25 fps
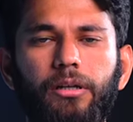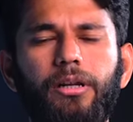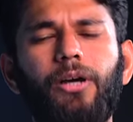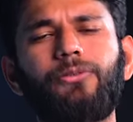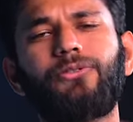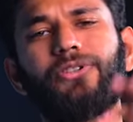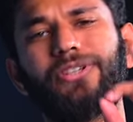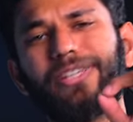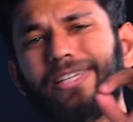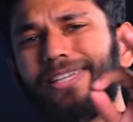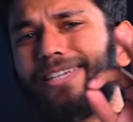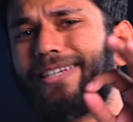Now
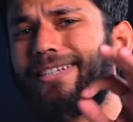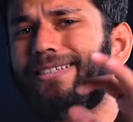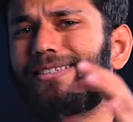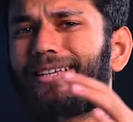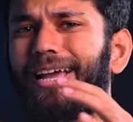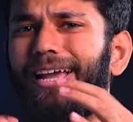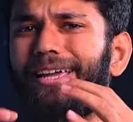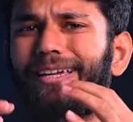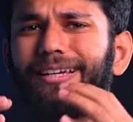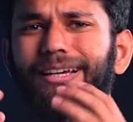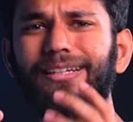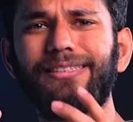the thing is,
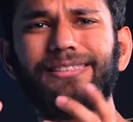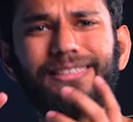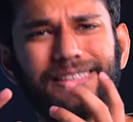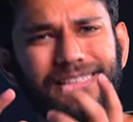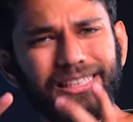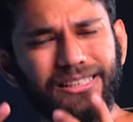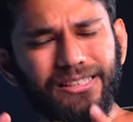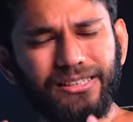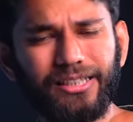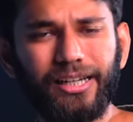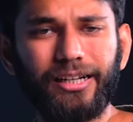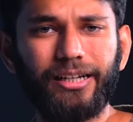I
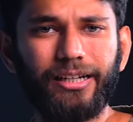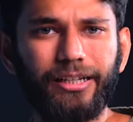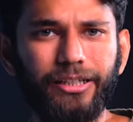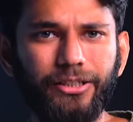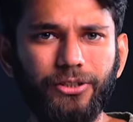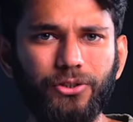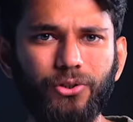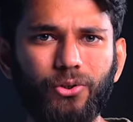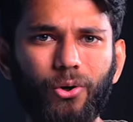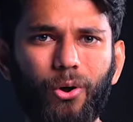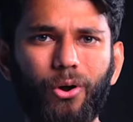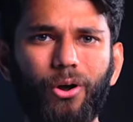consistently
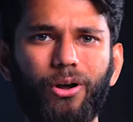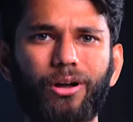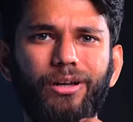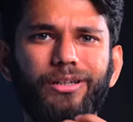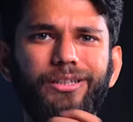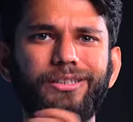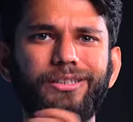saw